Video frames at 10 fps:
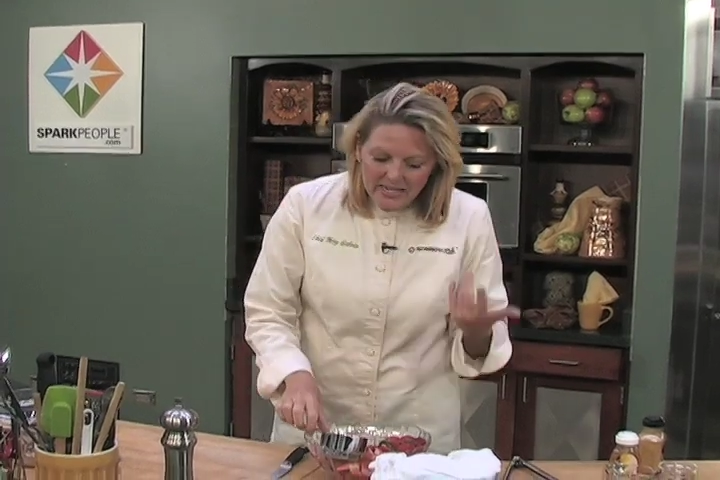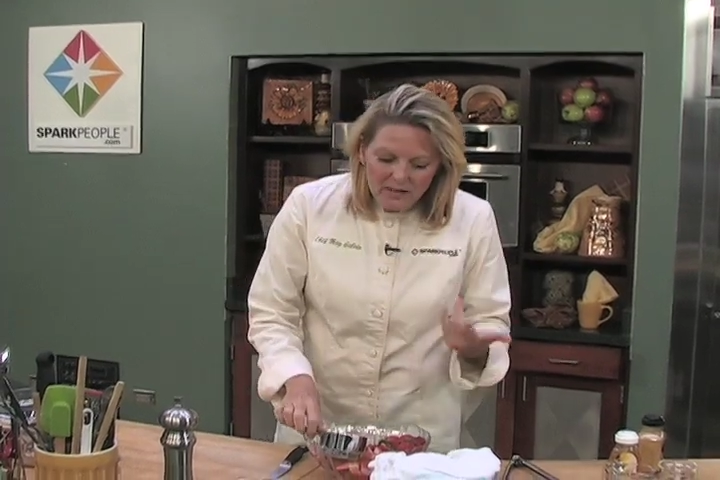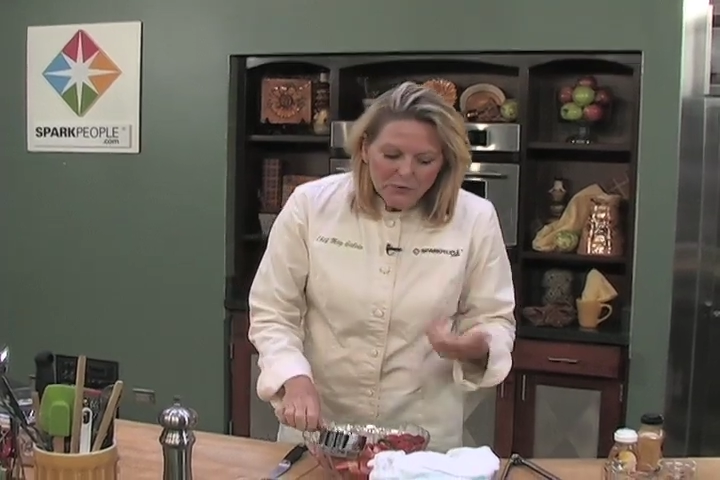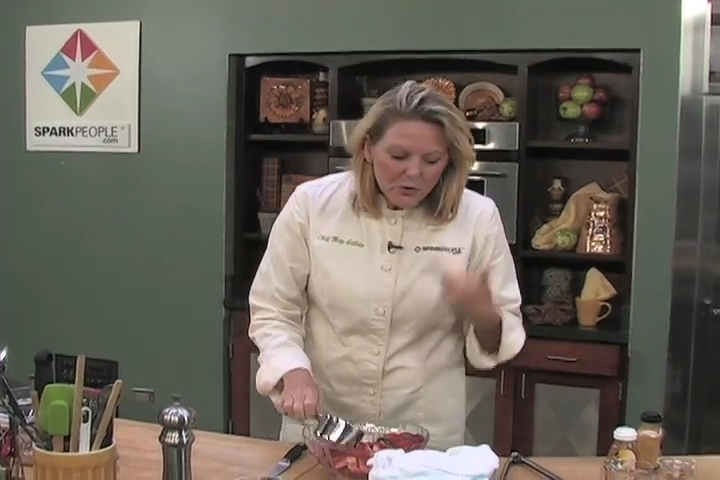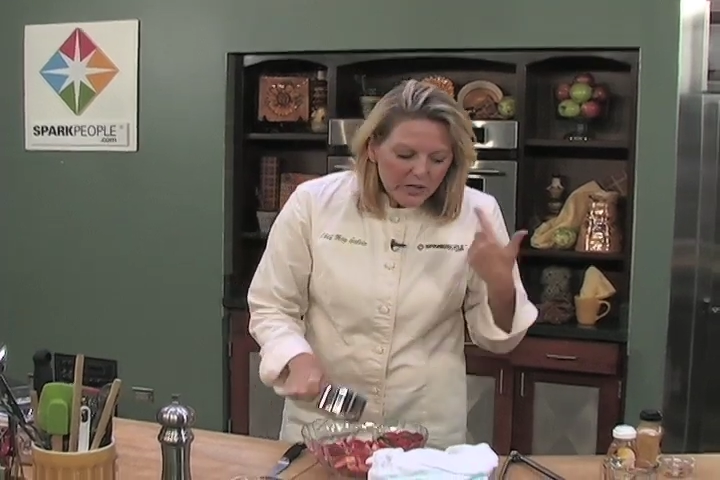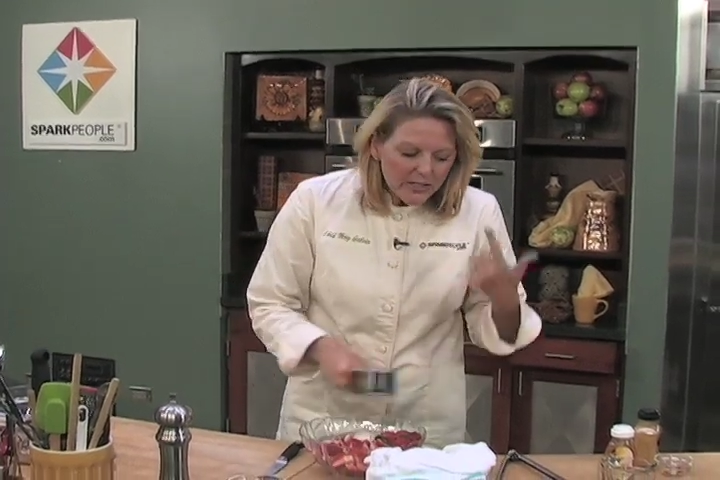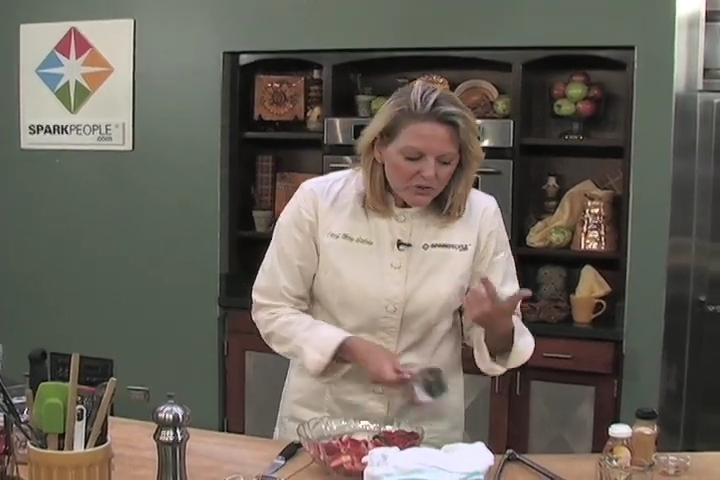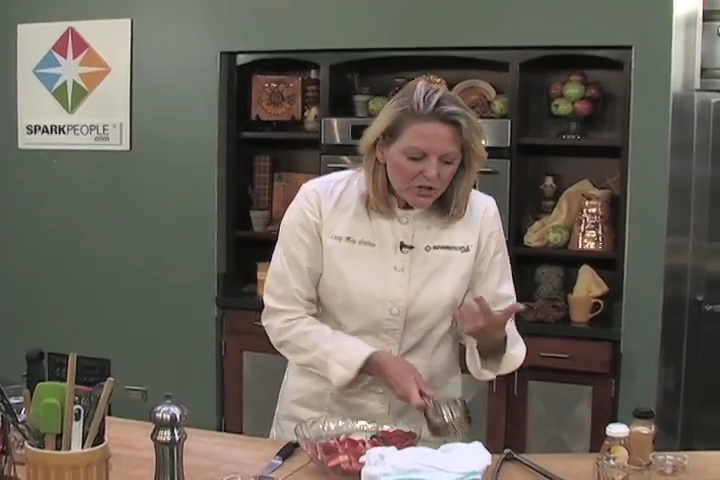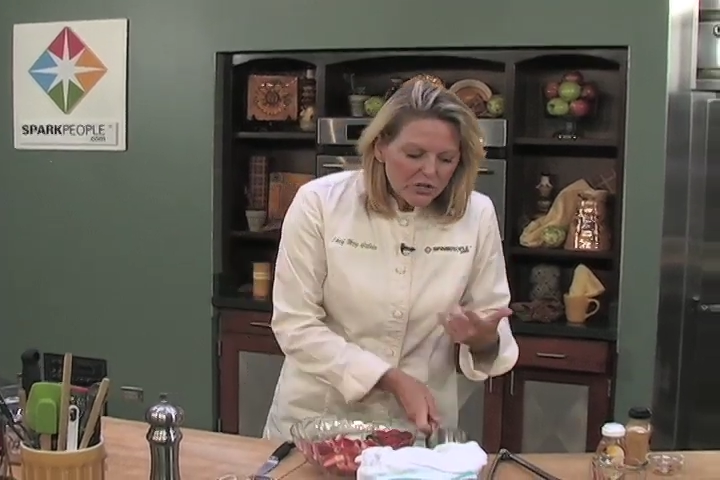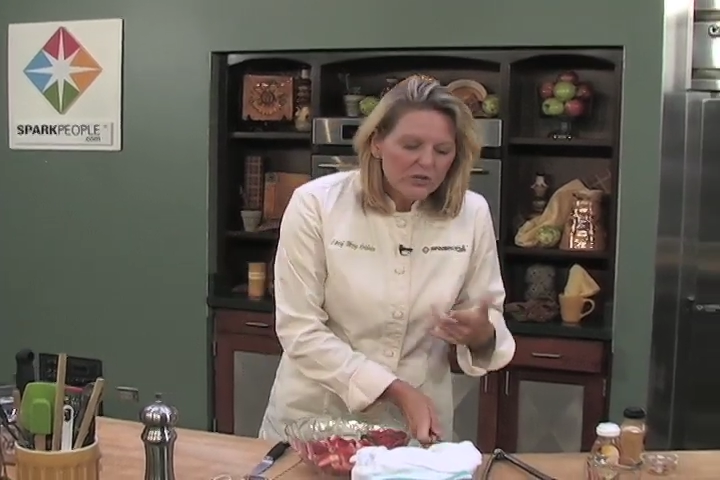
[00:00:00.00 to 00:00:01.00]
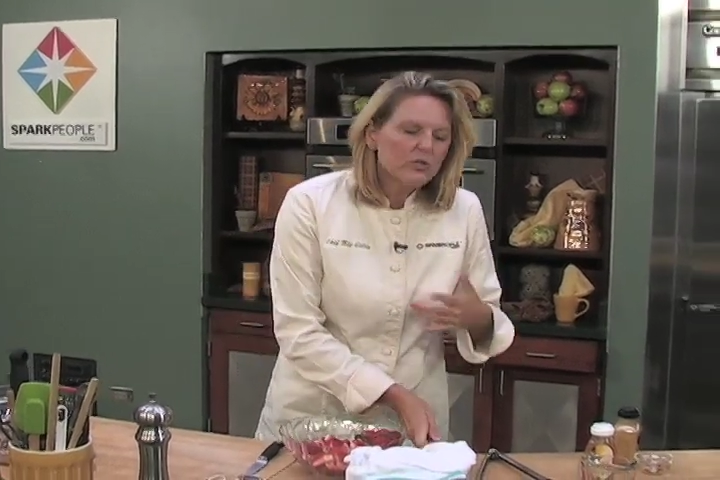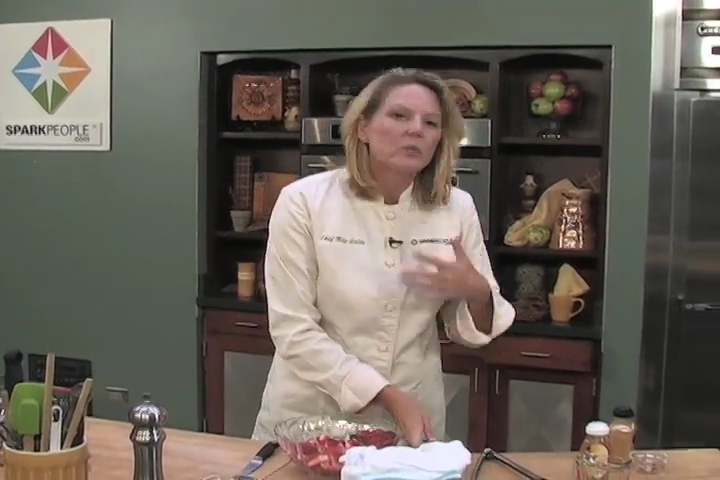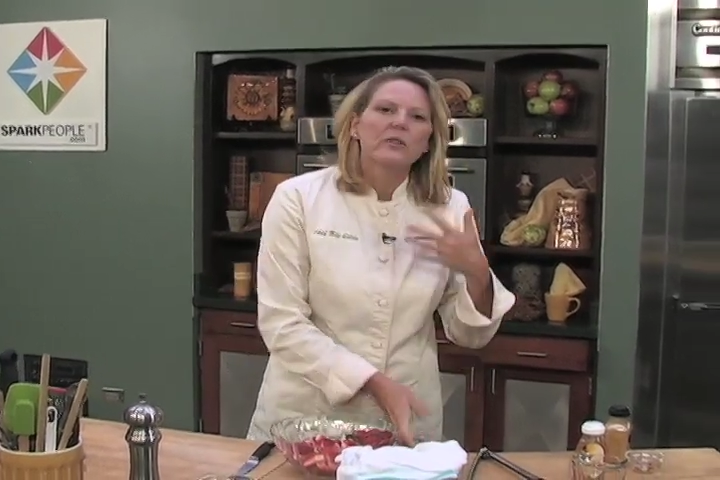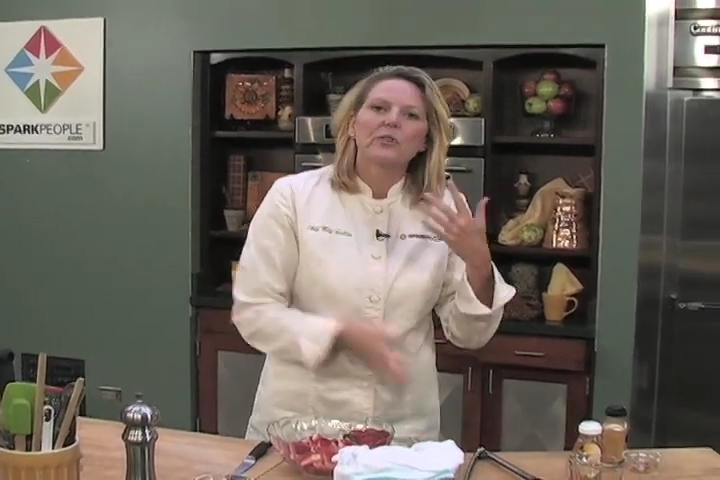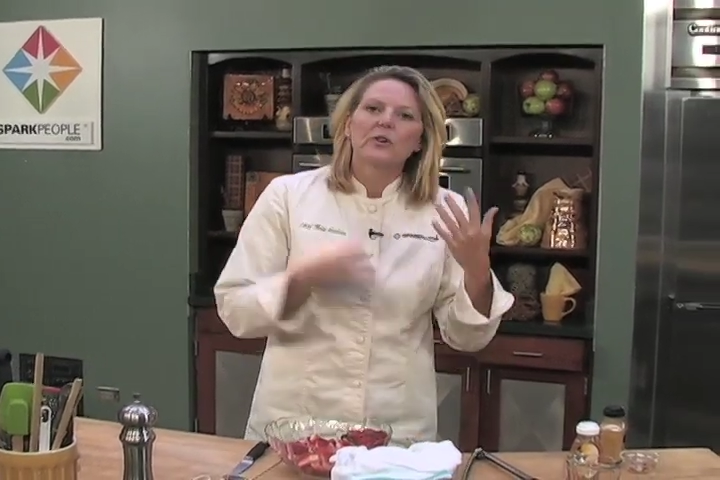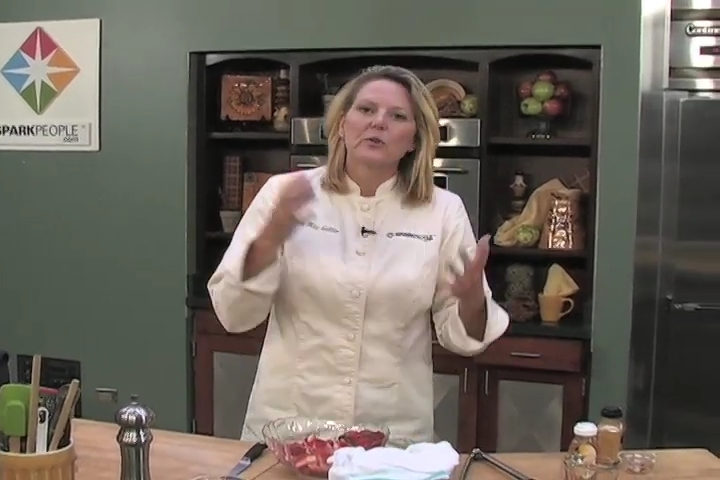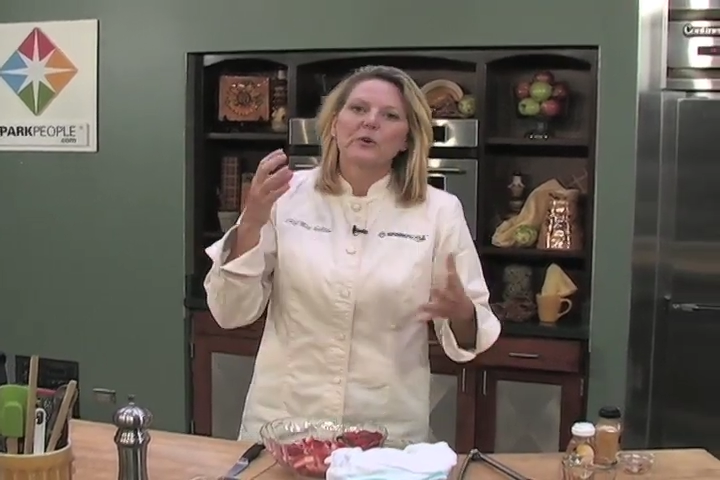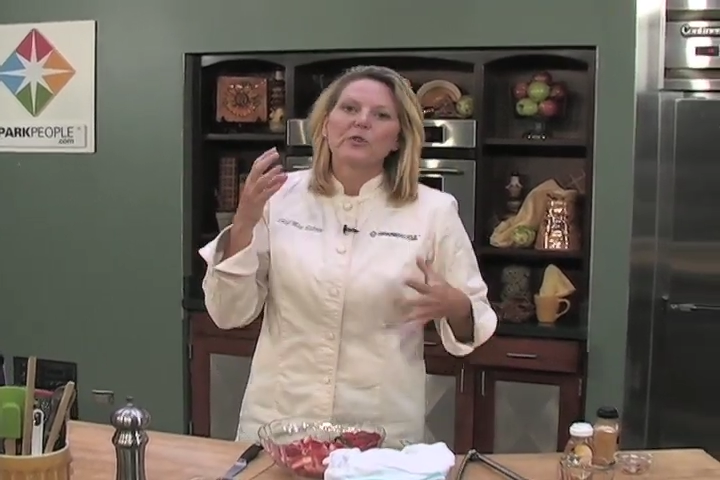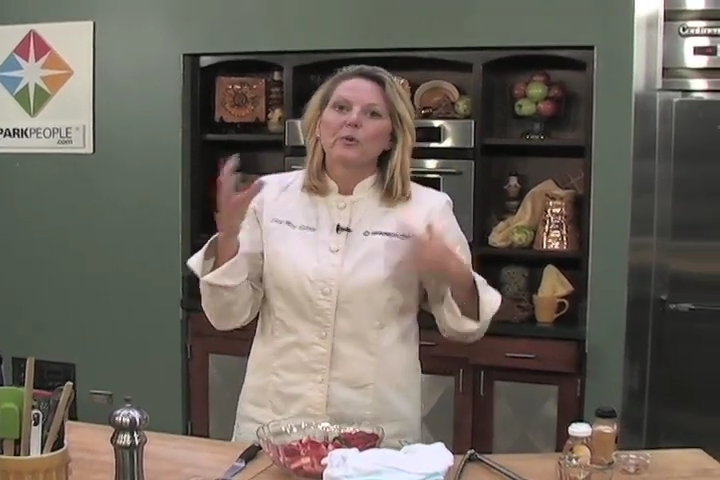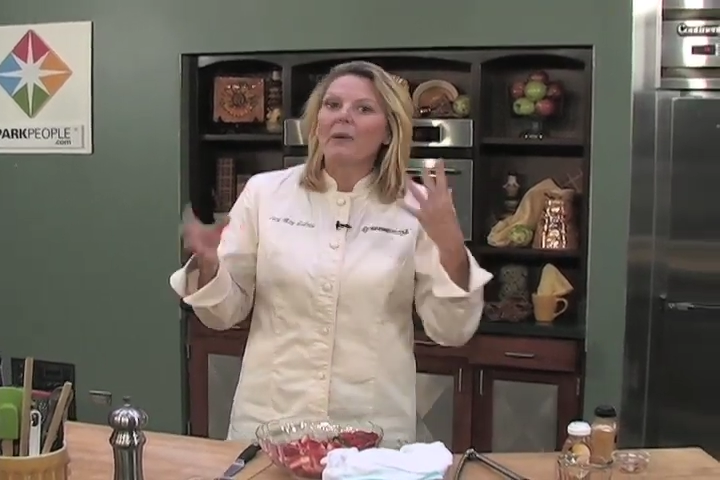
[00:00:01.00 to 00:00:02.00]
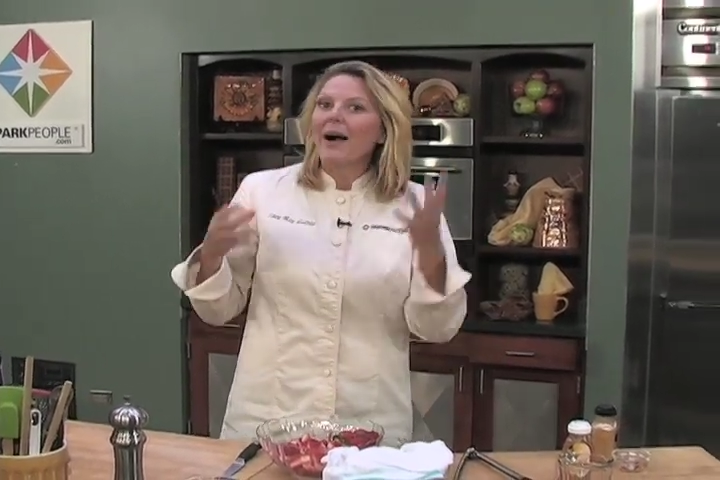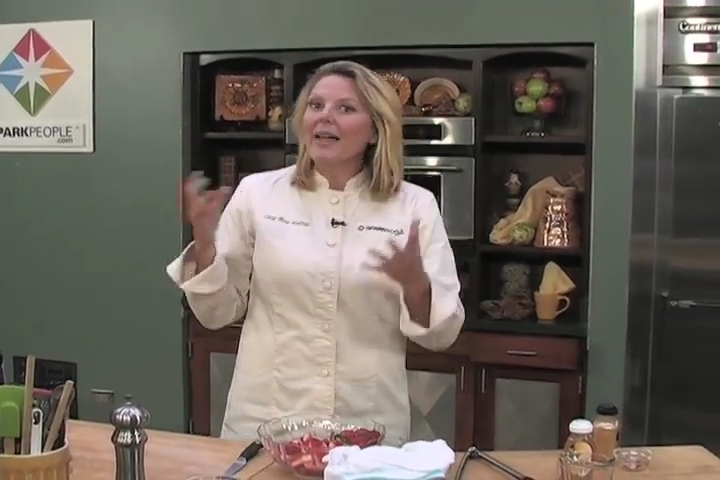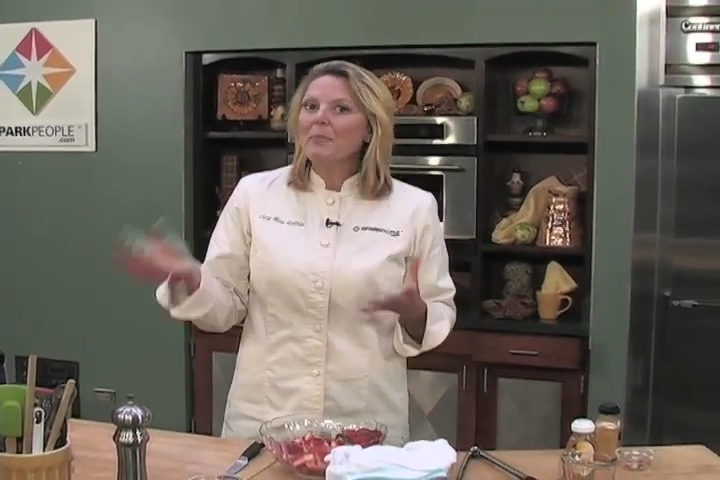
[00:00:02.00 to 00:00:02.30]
if you're going to choose with your buying